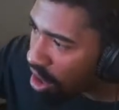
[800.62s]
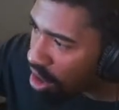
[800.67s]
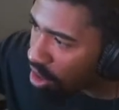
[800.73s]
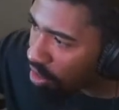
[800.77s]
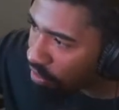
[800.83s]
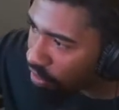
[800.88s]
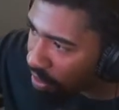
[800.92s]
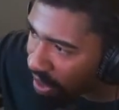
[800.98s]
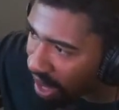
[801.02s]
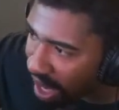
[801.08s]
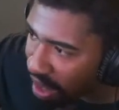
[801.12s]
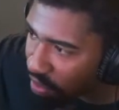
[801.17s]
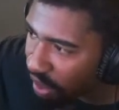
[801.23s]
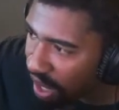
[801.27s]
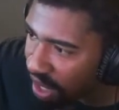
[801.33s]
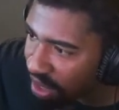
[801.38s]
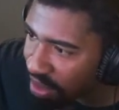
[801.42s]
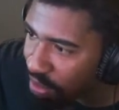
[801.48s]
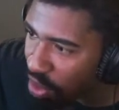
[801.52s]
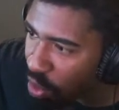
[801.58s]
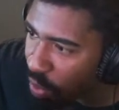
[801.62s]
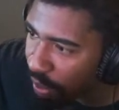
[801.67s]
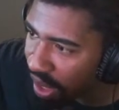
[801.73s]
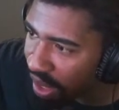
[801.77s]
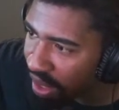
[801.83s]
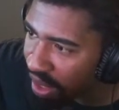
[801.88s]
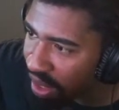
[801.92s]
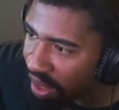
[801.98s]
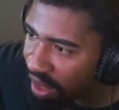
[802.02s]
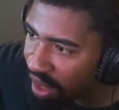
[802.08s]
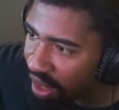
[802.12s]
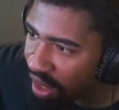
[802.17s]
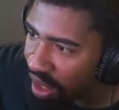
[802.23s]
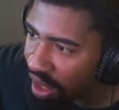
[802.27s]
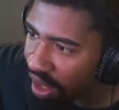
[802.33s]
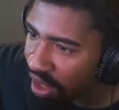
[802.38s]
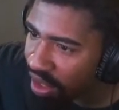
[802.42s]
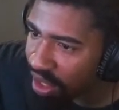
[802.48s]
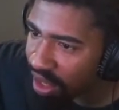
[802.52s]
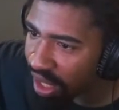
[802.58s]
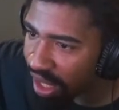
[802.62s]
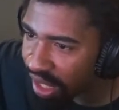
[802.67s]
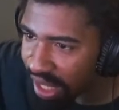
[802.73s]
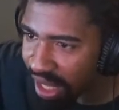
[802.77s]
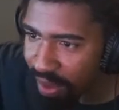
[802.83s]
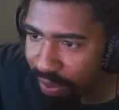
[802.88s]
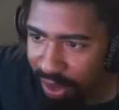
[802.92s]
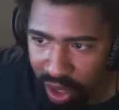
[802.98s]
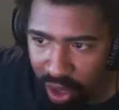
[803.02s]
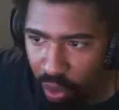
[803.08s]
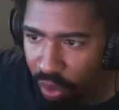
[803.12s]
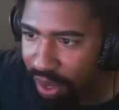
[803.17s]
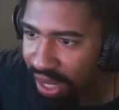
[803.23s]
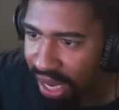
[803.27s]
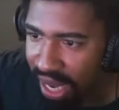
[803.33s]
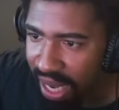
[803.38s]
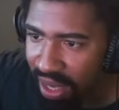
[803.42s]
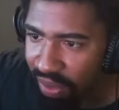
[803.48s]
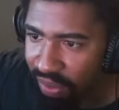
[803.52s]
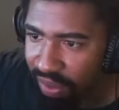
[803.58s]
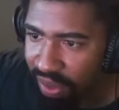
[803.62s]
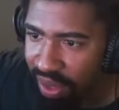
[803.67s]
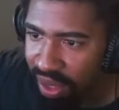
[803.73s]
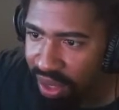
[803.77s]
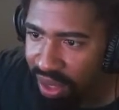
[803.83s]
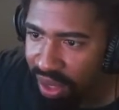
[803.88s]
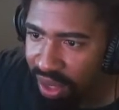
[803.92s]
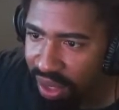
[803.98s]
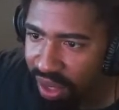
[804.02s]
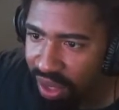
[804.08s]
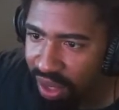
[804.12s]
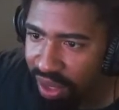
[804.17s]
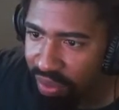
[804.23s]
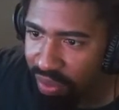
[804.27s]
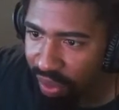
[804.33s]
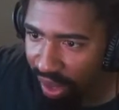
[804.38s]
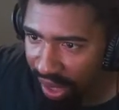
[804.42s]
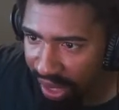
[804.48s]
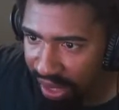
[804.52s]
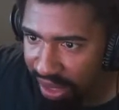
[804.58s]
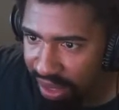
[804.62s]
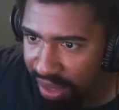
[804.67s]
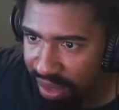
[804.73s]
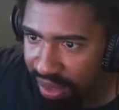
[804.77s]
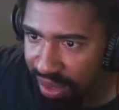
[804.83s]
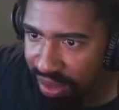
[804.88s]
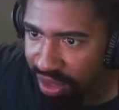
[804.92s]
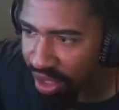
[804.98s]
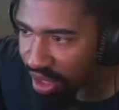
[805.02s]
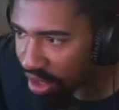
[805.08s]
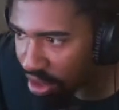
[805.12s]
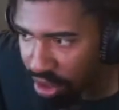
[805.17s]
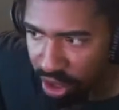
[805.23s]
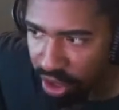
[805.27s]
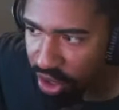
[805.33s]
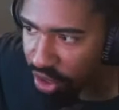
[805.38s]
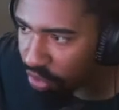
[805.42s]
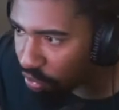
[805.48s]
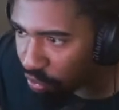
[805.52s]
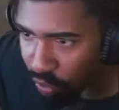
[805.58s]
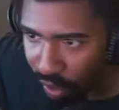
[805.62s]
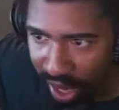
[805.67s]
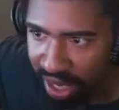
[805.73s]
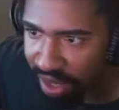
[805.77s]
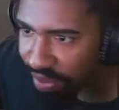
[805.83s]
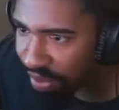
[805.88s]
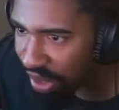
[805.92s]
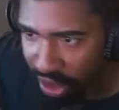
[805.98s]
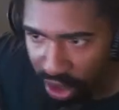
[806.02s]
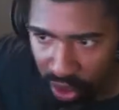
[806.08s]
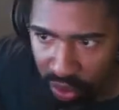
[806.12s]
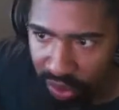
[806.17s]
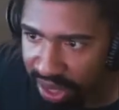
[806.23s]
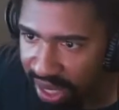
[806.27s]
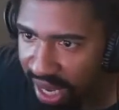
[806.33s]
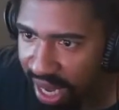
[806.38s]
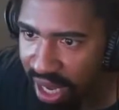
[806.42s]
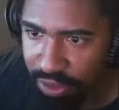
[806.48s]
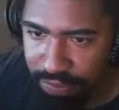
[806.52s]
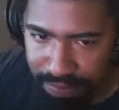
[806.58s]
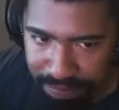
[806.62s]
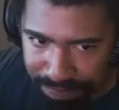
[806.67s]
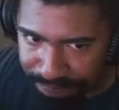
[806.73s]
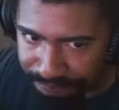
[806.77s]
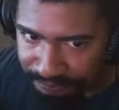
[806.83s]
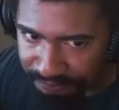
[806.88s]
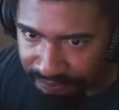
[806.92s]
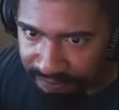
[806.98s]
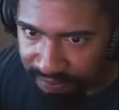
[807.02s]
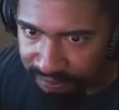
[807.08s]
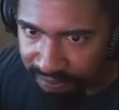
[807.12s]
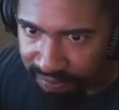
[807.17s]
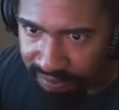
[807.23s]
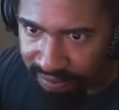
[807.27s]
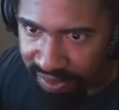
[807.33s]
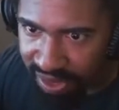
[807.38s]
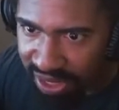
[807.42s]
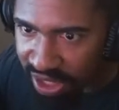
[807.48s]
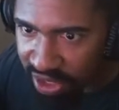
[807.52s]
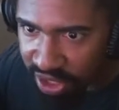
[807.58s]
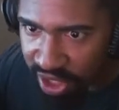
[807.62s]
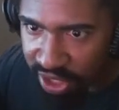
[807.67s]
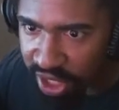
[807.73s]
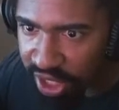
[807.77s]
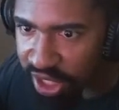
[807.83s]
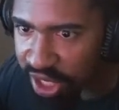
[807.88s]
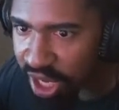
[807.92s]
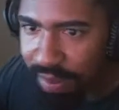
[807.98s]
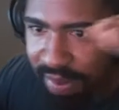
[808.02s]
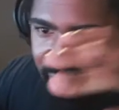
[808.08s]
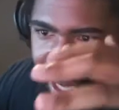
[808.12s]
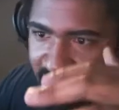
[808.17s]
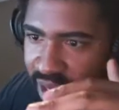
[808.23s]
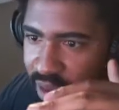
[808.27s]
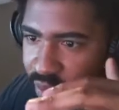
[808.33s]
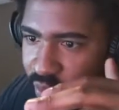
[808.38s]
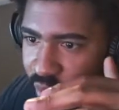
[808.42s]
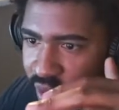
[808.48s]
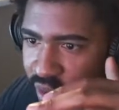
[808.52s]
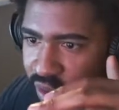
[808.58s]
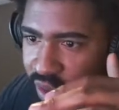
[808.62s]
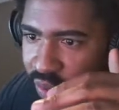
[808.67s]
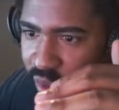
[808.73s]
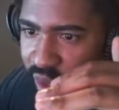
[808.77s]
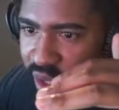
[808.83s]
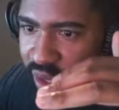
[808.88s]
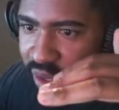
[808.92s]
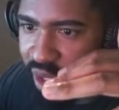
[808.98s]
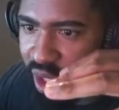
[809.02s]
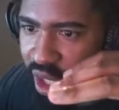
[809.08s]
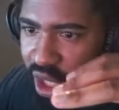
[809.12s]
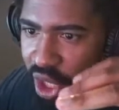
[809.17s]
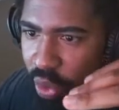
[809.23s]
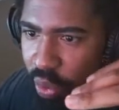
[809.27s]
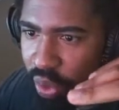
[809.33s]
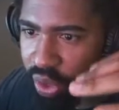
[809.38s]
from that res moment to then Gibby going down, right? To the third randomly going down, to the coming in with